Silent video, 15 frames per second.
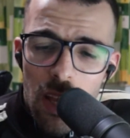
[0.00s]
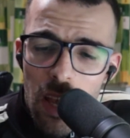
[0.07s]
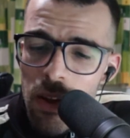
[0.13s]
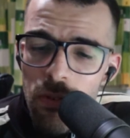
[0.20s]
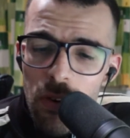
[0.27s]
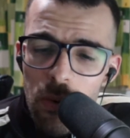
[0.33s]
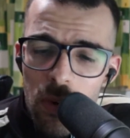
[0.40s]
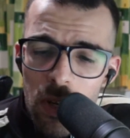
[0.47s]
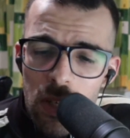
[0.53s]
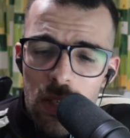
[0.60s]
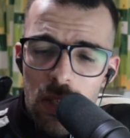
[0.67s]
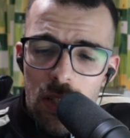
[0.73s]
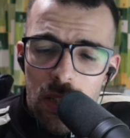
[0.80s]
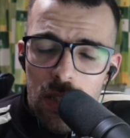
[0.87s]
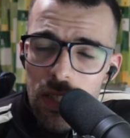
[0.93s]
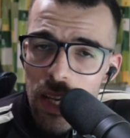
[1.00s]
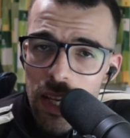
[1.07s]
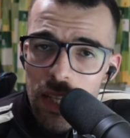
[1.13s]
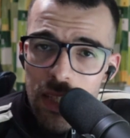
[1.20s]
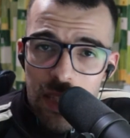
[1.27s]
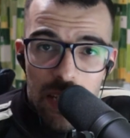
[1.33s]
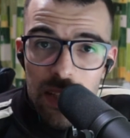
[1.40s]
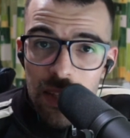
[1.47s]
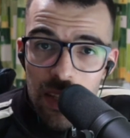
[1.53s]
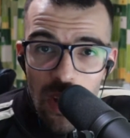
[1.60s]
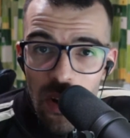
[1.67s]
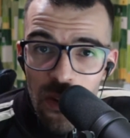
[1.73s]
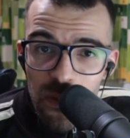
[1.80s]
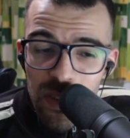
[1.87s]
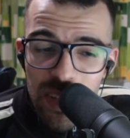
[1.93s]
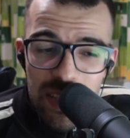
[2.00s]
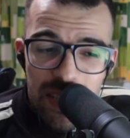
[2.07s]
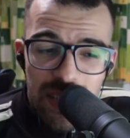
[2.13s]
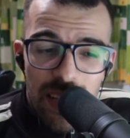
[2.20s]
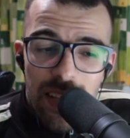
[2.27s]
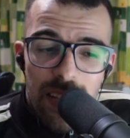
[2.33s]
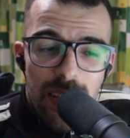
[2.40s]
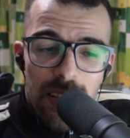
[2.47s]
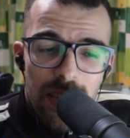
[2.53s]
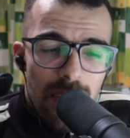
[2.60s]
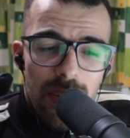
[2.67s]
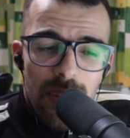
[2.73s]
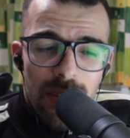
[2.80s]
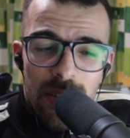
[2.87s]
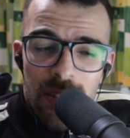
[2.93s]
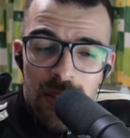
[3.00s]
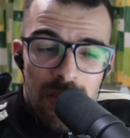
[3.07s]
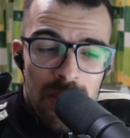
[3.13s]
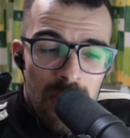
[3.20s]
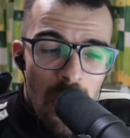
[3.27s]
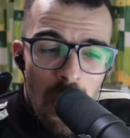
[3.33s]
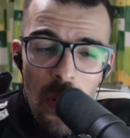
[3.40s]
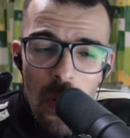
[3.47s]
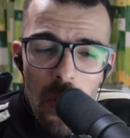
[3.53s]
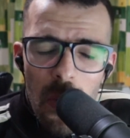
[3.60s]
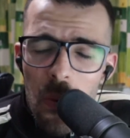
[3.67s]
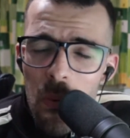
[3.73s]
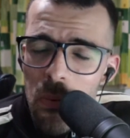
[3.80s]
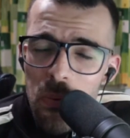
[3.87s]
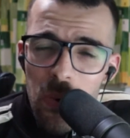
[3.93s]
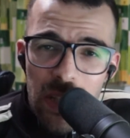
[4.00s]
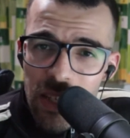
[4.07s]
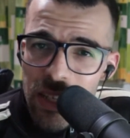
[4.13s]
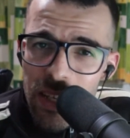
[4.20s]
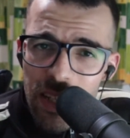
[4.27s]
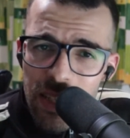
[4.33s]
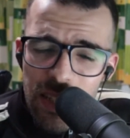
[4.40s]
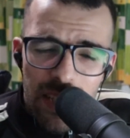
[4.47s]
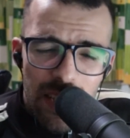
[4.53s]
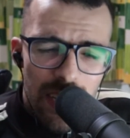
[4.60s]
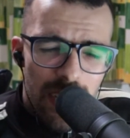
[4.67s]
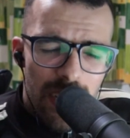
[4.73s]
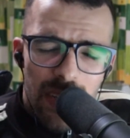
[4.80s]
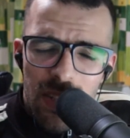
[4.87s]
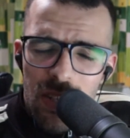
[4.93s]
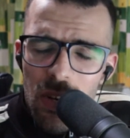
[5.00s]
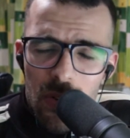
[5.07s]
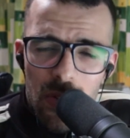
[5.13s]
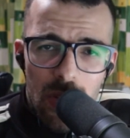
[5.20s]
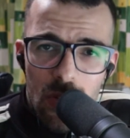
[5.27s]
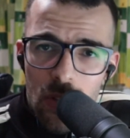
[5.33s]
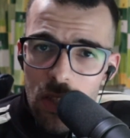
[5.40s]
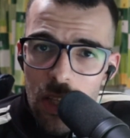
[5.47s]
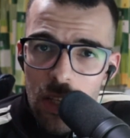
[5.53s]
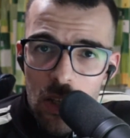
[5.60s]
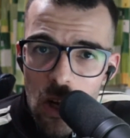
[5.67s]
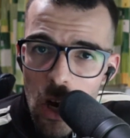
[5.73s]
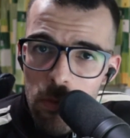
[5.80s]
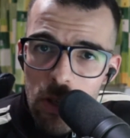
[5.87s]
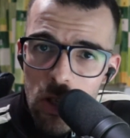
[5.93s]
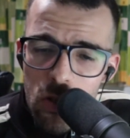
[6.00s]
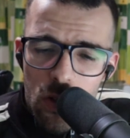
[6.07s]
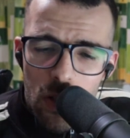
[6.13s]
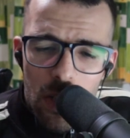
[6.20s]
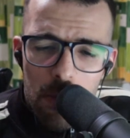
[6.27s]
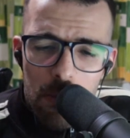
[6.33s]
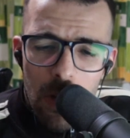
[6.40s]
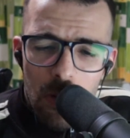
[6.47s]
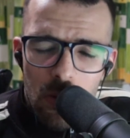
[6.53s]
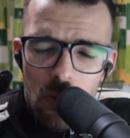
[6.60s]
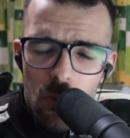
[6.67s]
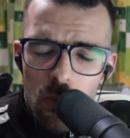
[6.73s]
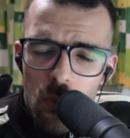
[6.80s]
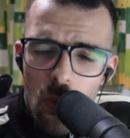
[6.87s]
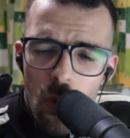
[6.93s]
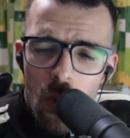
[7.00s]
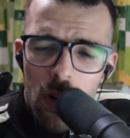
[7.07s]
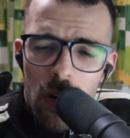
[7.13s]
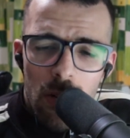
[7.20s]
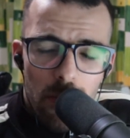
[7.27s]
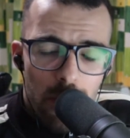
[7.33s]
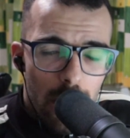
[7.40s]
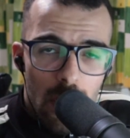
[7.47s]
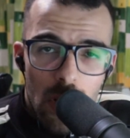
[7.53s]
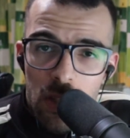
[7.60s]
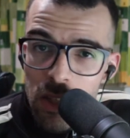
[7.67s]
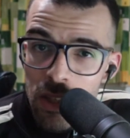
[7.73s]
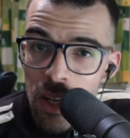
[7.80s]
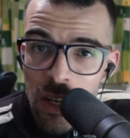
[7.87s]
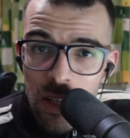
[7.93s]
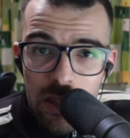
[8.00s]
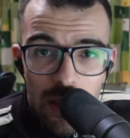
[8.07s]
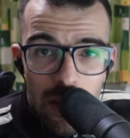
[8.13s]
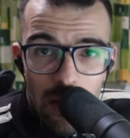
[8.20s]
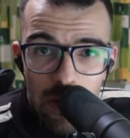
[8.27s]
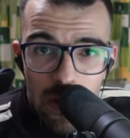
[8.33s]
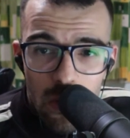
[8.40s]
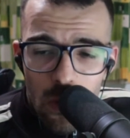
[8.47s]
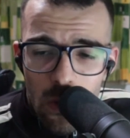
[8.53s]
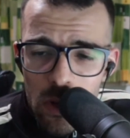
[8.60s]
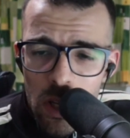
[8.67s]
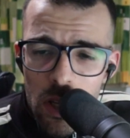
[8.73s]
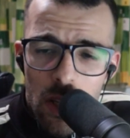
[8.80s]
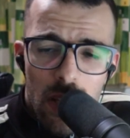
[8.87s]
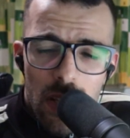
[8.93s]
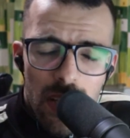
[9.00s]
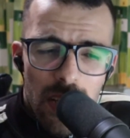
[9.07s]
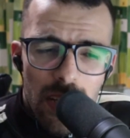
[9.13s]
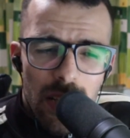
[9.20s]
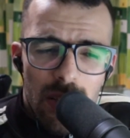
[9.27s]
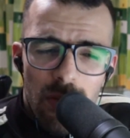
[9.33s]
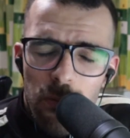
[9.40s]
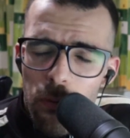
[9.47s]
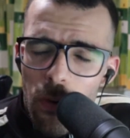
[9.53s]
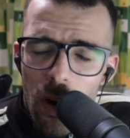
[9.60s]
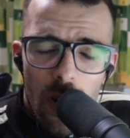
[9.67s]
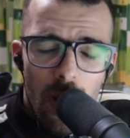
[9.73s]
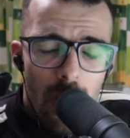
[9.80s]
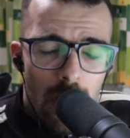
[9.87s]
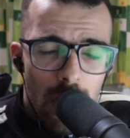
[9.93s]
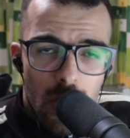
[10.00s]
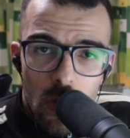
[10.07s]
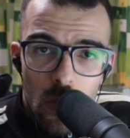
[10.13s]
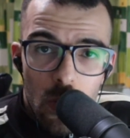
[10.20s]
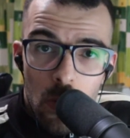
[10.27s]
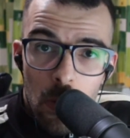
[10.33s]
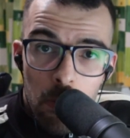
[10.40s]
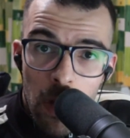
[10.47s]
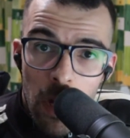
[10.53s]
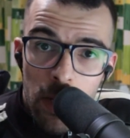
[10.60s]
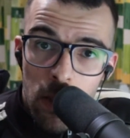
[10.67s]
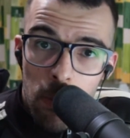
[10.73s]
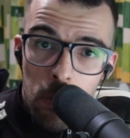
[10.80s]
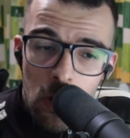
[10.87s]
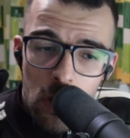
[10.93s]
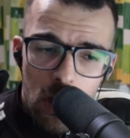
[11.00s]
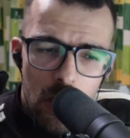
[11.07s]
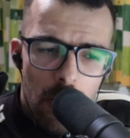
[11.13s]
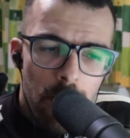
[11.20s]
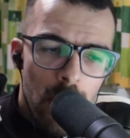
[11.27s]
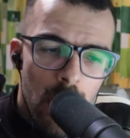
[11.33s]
Everyone says the obvious. There are no wittiness here, no interesting commentary about the war and futility of it all. It is far too by the books.